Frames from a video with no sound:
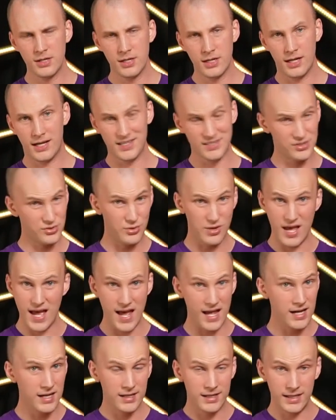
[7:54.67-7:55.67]
uh, so
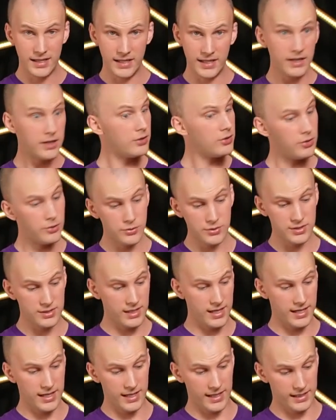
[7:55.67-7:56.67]
that it goes
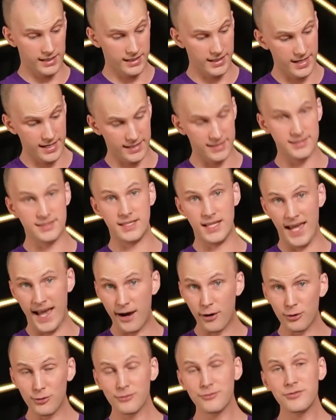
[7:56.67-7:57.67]
and it connects the
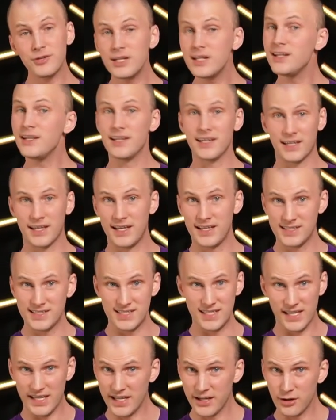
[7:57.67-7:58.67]
outer fitting, it hits
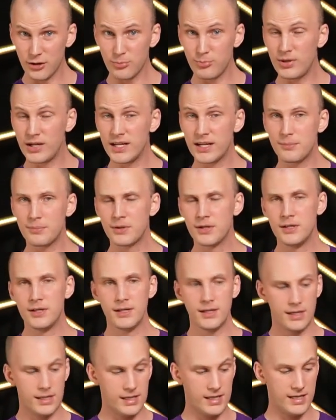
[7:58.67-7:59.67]
the inner pipe
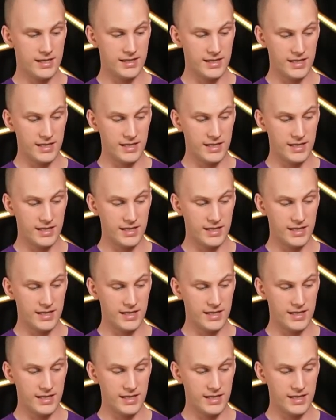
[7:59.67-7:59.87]
uh, and the